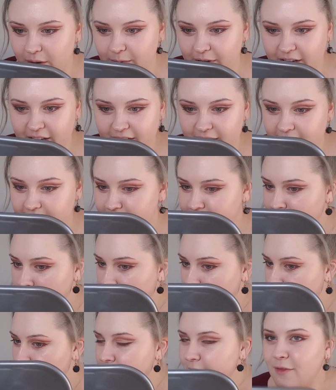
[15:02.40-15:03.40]
because
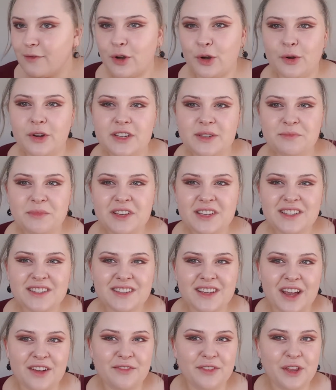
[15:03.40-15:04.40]
For Christmas,
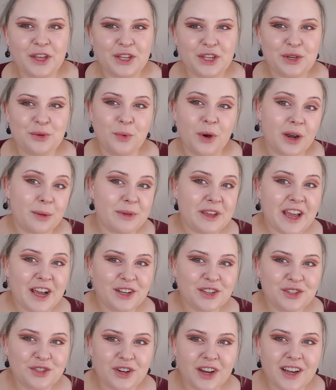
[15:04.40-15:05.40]
I feel like you want to be
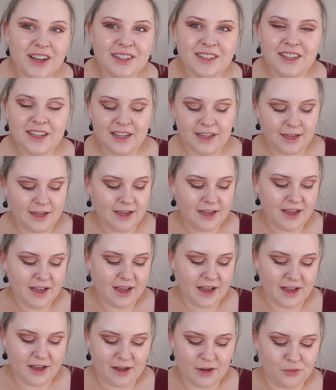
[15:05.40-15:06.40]
extra.
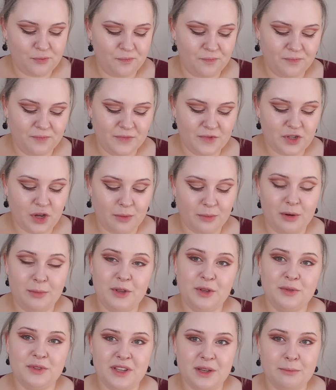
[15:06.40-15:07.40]
So I'm going to
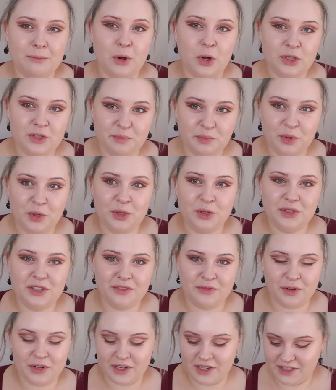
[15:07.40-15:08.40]
be using multiple
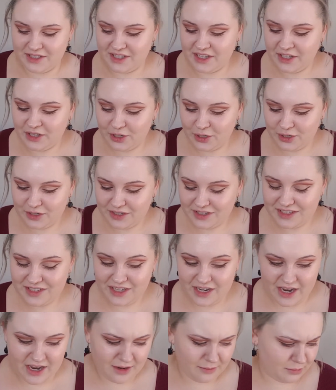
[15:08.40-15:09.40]
different concealers.
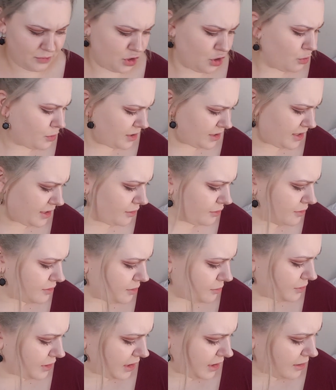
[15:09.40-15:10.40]
2 concealers
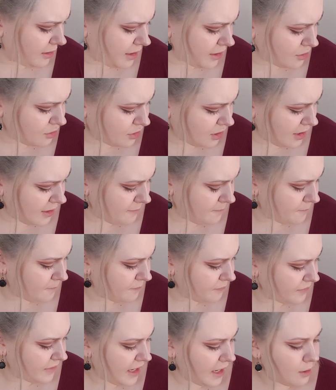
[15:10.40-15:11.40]
only, actually.
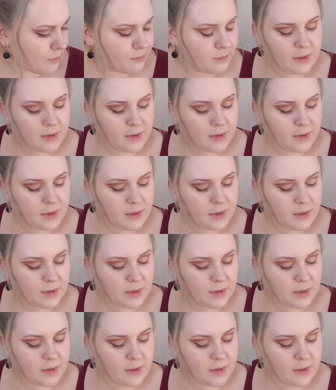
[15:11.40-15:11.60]
Yeah.